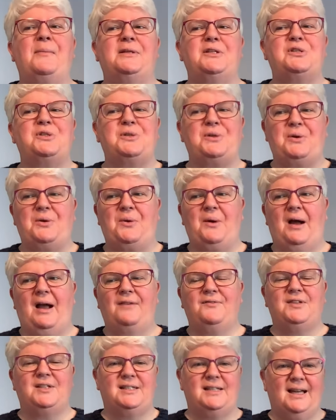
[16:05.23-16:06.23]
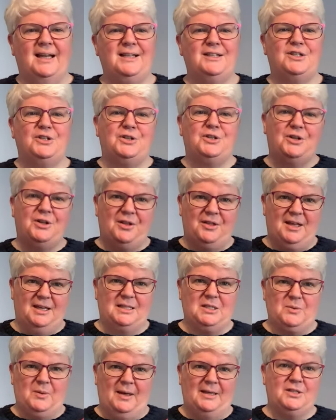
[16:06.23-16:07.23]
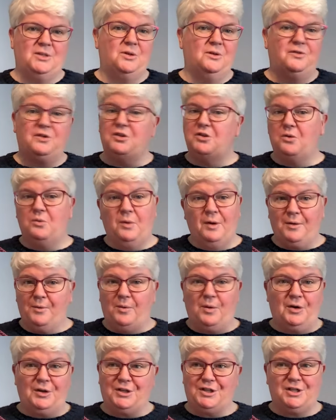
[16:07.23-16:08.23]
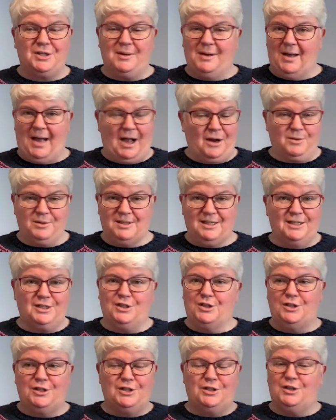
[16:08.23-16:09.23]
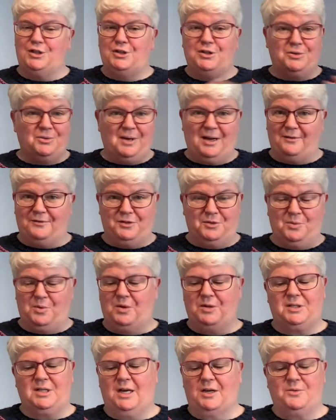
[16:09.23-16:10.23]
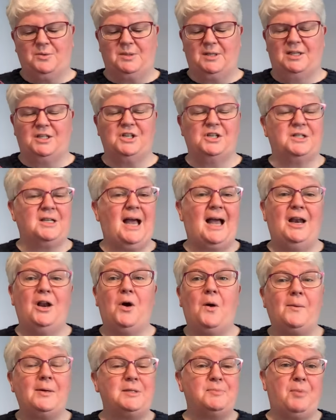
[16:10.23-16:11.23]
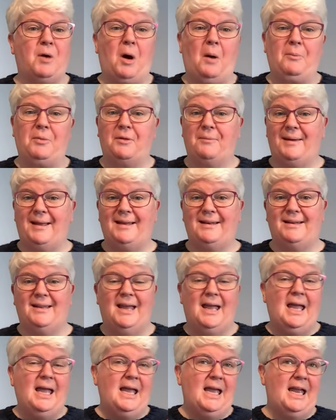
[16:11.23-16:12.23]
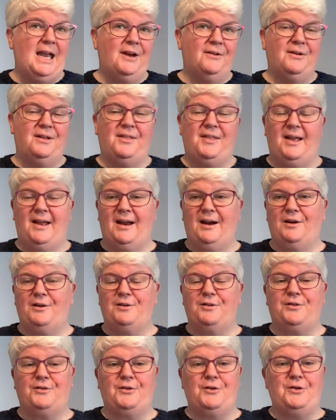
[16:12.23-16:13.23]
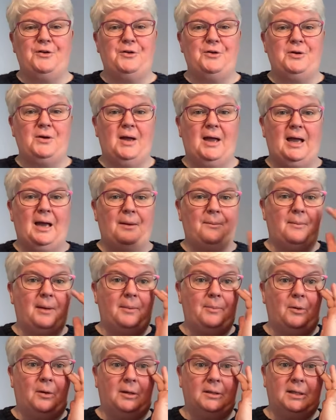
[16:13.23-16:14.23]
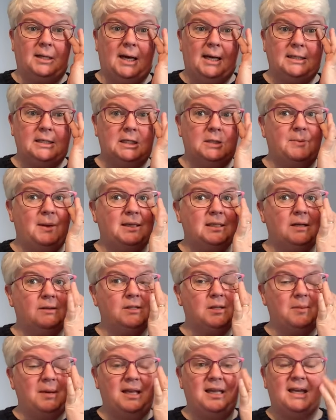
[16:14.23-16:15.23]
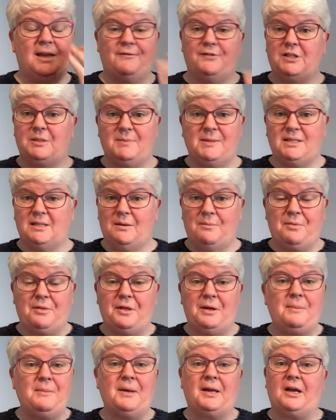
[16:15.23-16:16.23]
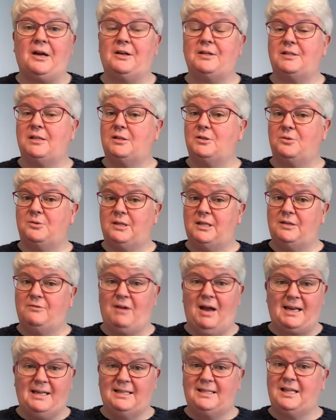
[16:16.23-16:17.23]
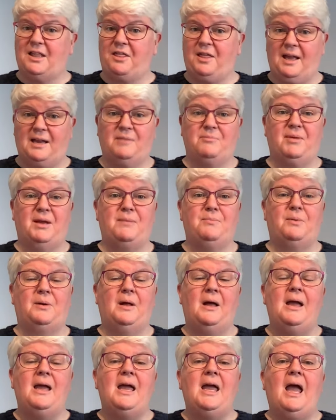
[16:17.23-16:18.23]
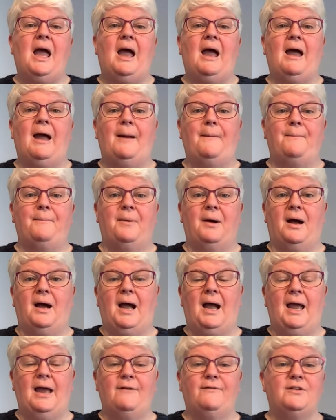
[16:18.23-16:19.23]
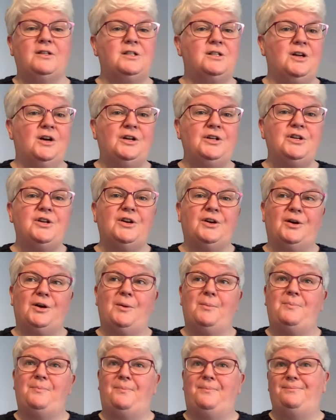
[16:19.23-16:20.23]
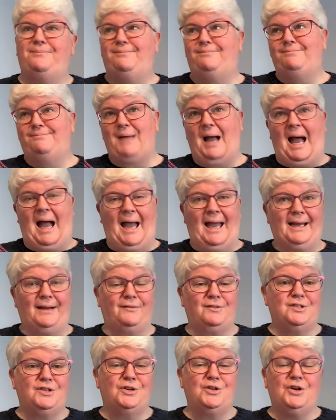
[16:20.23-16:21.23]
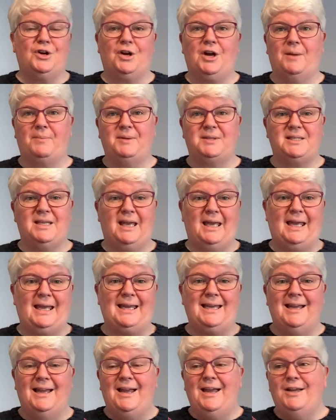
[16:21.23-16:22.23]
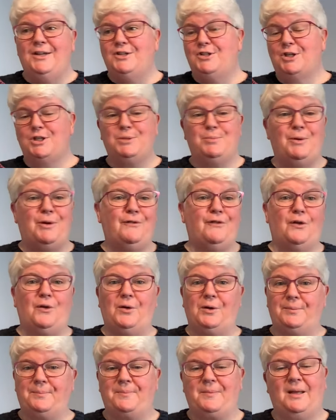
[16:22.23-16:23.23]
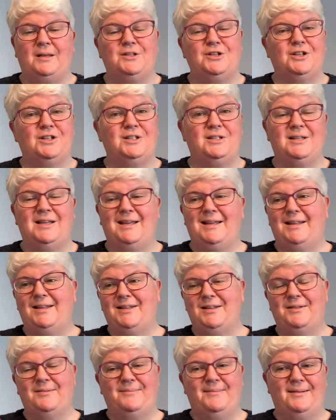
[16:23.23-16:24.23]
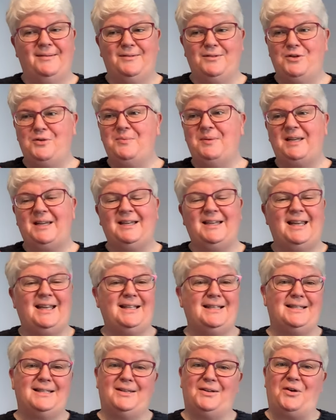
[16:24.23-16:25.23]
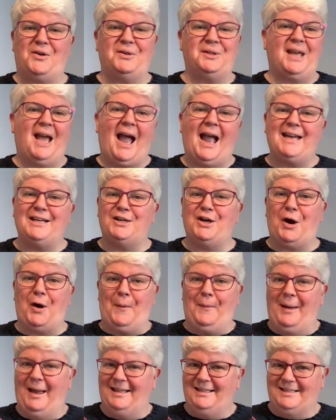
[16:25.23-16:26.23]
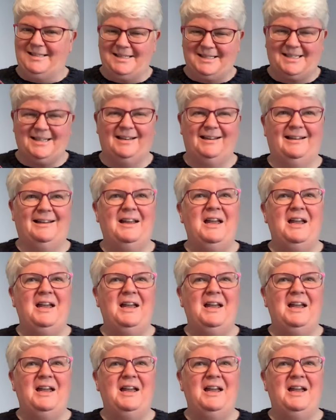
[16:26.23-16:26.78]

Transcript: So I've decided to do it this way. So if you don't want to watch acquisitions, you don't have to watch acquisitions. I'll always pop them in here and there through my podcast, especially if somebody gifts me something, because it's only right to thank people. But if it's not your bag, if it's not your cup of tea, just move on. Nobody needs unkind comments.